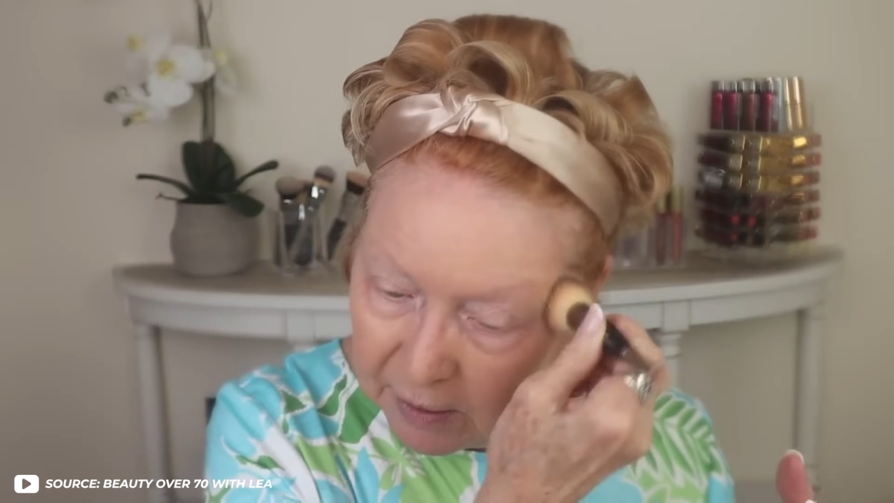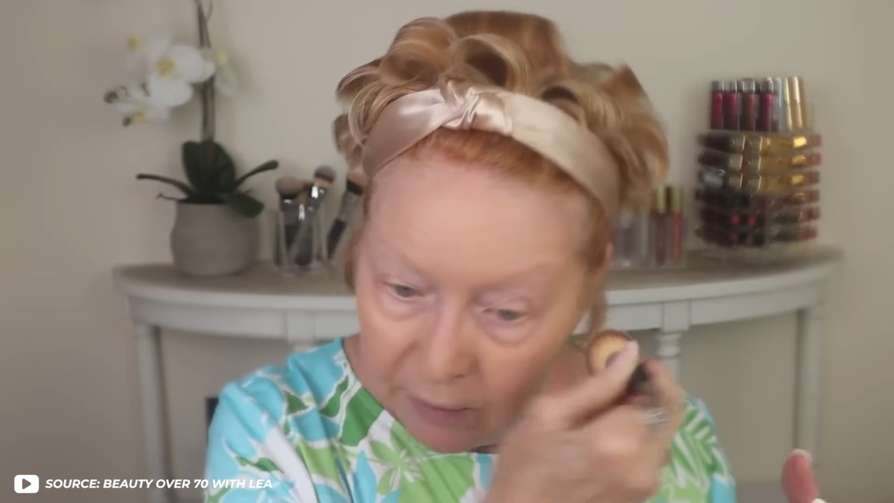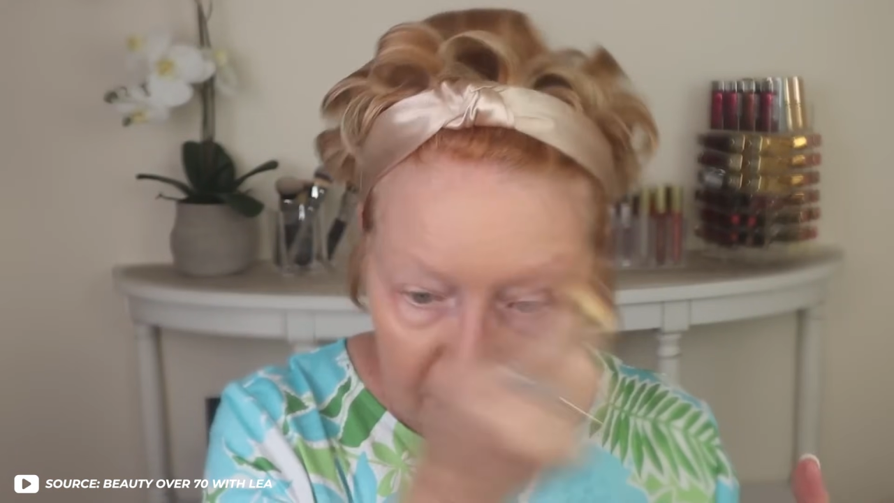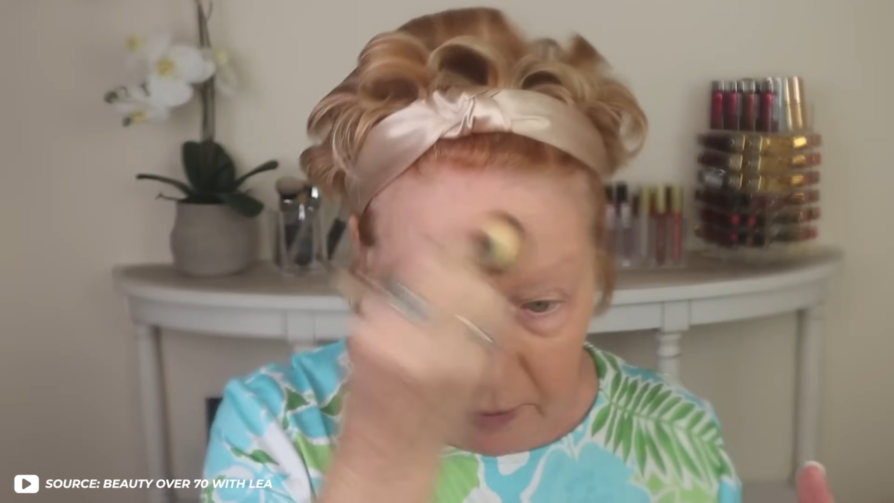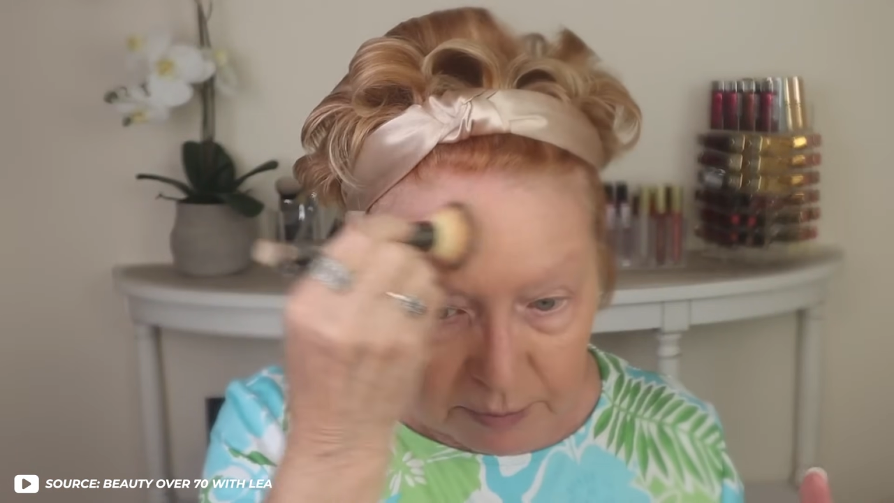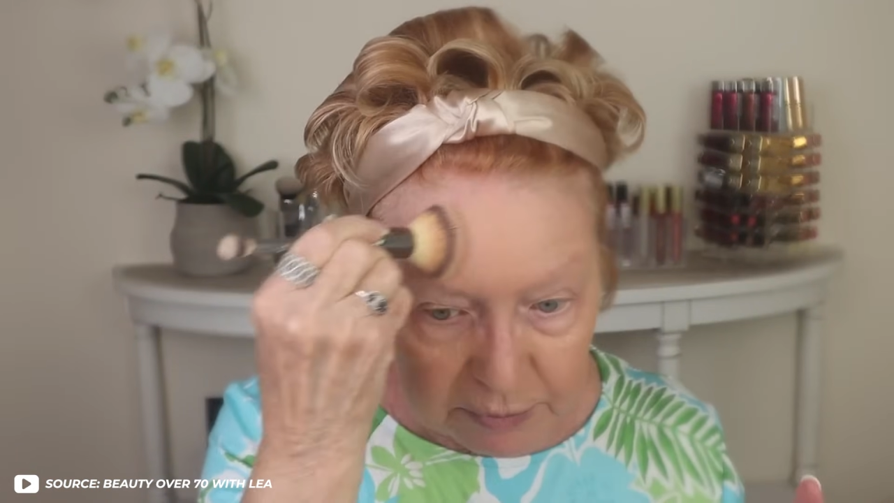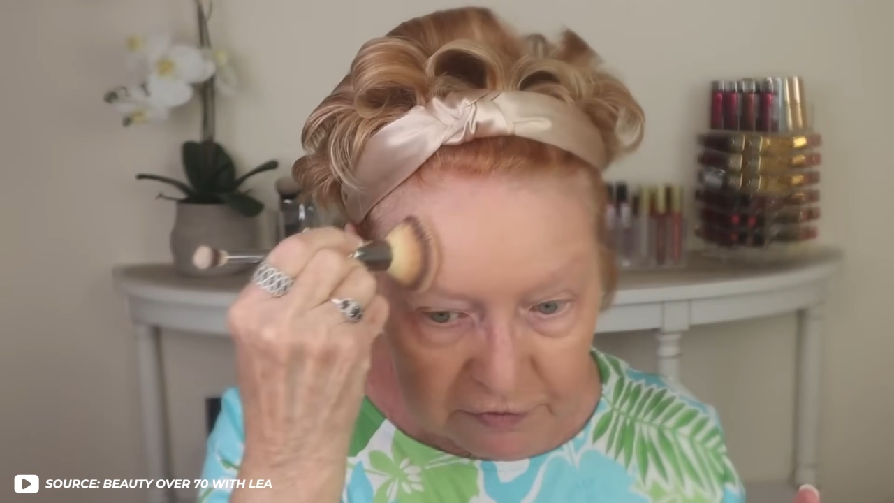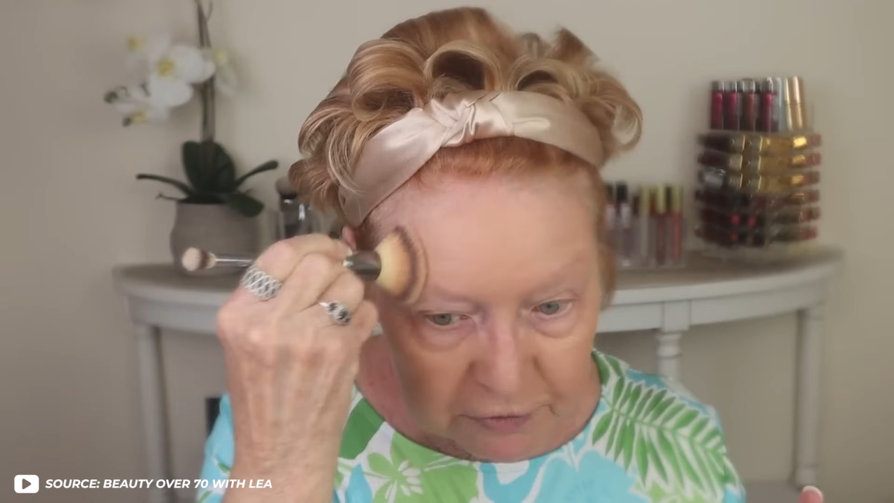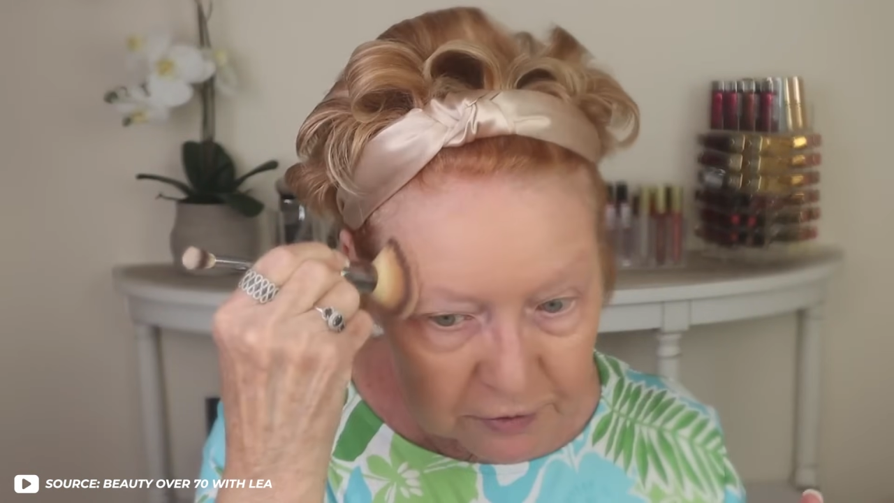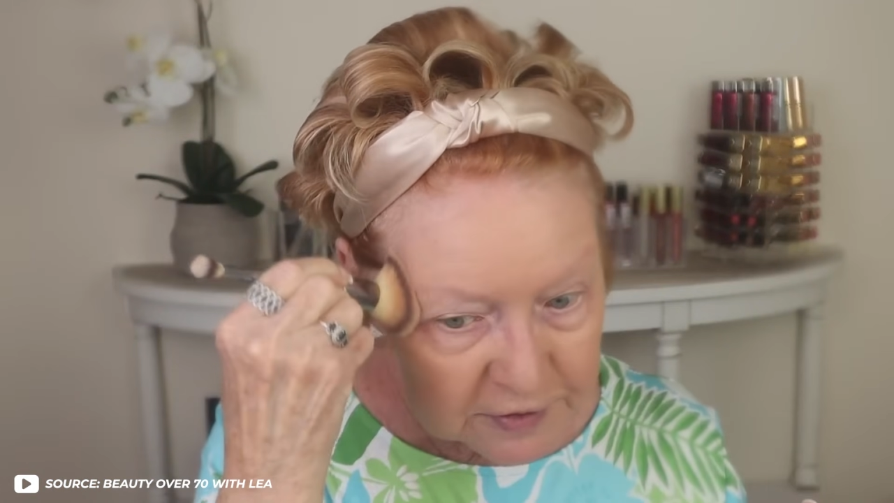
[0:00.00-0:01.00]

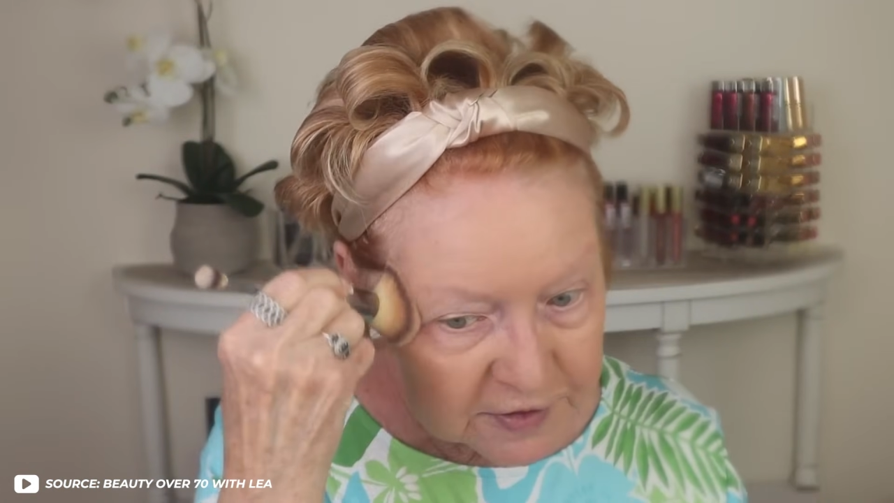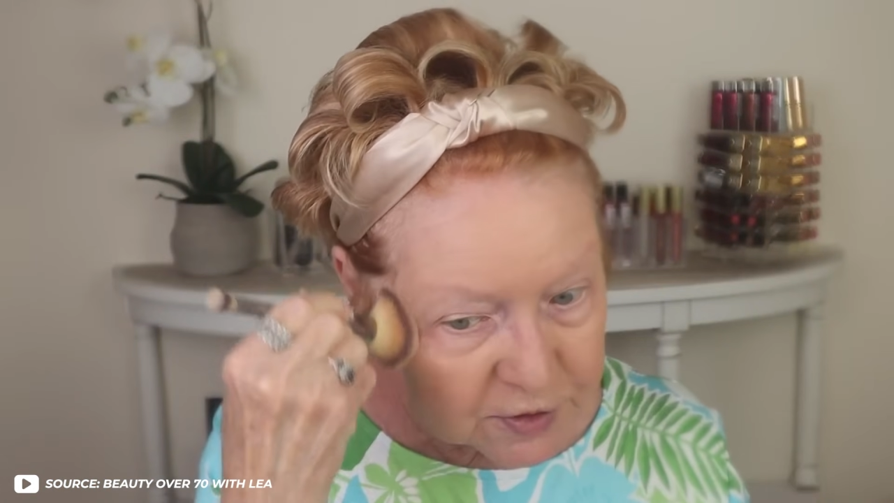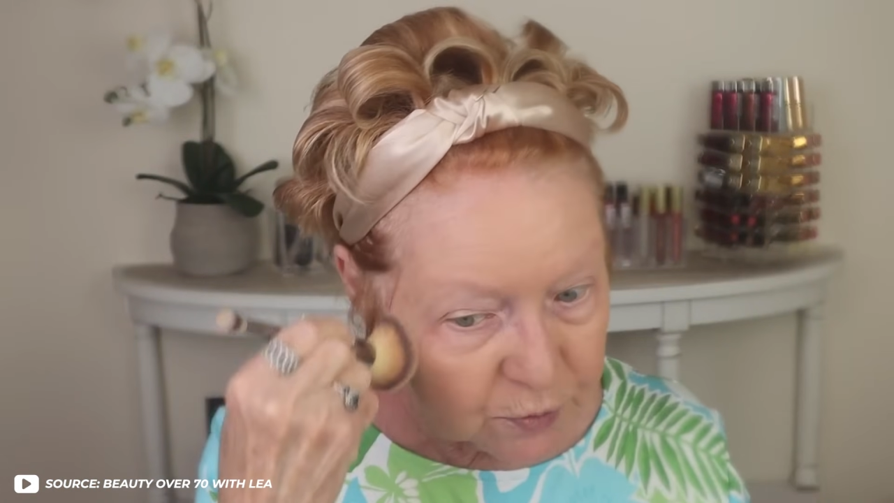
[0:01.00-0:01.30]
foundation should look